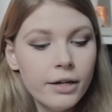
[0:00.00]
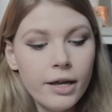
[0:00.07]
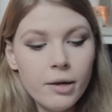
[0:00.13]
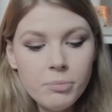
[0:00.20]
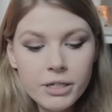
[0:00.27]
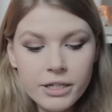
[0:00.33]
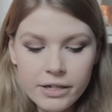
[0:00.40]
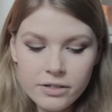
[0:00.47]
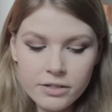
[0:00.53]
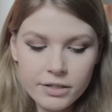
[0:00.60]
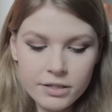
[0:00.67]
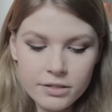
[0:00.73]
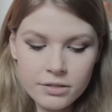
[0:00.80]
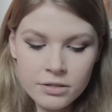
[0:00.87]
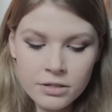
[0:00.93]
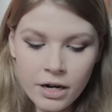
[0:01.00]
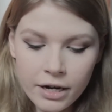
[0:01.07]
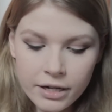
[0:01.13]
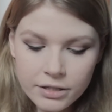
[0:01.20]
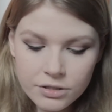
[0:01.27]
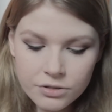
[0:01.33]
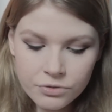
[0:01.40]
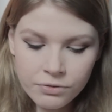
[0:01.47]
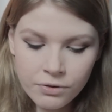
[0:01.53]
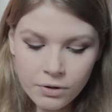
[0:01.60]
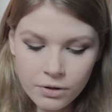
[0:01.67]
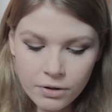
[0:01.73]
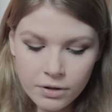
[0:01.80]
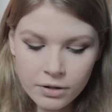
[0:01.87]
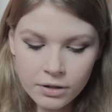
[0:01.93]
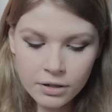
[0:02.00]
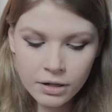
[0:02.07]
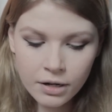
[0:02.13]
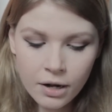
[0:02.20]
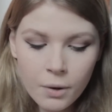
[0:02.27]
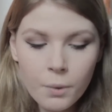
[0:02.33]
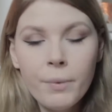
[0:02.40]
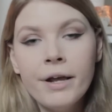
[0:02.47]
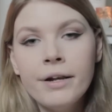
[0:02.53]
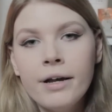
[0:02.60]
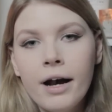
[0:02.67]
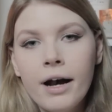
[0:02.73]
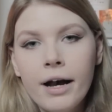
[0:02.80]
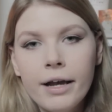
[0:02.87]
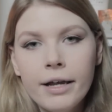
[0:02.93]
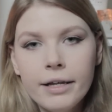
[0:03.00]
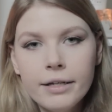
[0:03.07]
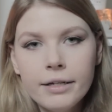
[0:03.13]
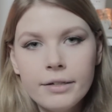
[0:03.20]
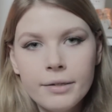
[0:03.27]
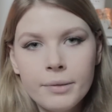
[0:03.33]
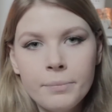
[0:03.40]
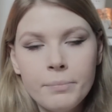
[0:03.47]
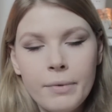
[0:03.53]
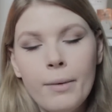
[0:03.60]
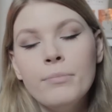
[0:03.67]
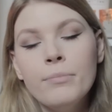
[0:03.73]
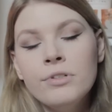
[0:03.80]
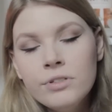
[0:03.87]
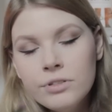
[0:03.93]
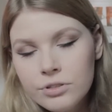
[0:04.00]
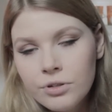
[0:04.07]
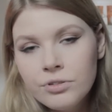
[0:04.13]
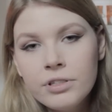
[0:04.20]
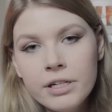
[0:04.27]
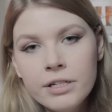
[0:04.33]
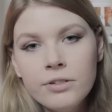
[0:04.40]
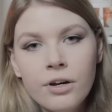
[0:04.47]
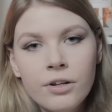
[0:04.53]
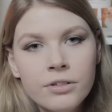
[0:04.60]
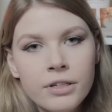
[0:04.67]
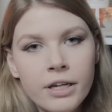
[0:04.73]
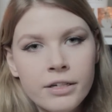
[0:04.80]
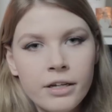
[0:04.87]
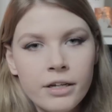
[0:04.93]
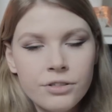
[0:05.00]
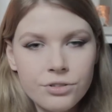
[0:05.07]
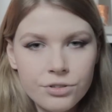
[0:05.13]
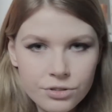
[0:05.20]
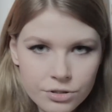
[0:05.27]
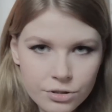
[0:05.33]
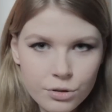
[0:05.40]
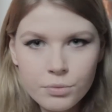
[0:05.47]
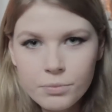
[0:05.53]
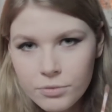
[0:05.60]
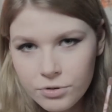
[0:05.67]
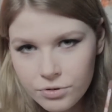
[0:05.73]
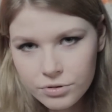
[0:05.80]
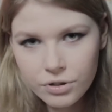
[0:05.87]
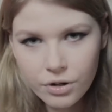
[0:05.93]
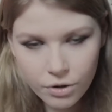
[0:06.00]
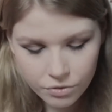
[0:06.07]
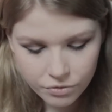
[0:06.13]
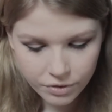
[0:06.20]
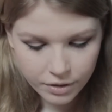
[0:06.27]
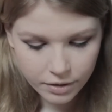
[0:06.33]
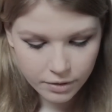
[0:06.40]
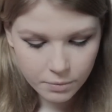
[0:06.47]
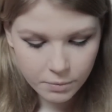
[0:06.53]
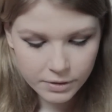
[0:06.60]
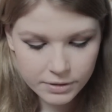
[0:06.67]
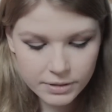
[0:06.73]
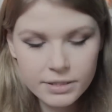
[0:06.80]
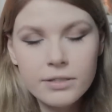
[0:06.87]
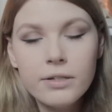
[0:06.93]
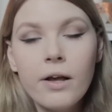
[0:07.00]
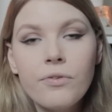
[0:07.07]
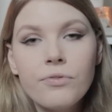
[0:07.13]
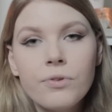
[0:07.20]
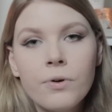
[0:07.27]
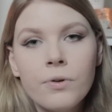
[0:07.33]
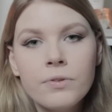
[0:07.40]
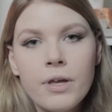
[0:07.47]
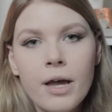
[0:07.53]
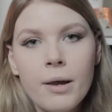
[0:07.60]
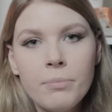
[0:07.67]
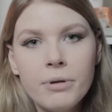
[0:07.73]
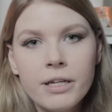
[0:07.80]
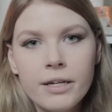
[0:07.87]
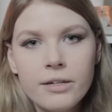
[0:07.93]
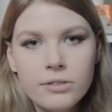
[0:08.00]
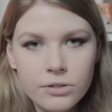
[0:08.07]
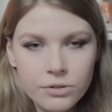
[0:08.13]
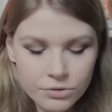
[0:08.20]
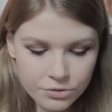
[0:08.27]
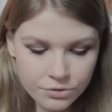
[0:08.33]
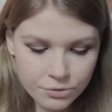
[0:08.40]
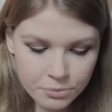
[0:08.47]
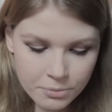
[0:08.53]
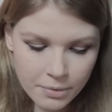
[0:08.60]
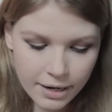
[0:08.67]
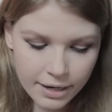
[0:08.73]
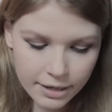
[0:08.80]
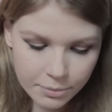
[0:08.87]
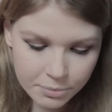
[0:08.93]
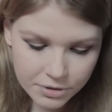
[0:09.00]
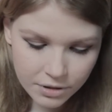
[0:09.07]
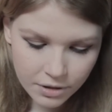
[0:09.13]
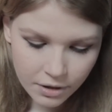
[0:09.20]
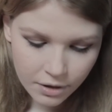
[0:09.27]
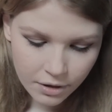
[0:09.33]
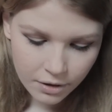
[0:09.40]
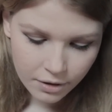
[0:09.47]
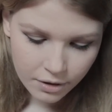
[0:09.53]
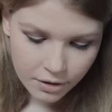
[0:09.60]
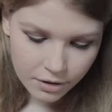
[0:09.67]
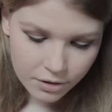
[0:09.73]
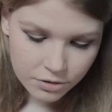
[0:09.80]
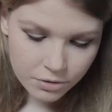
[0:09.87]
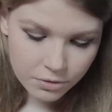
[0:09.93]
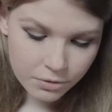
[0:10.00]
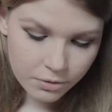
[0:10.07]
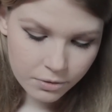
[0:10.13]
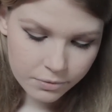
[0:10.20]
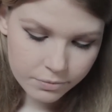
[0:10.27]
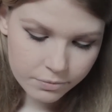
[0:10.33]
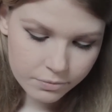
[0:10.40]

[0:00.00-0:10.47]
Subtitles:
The applicator is nice for when I am totally done and I just smooth over what is left on the applicator onto my lips. So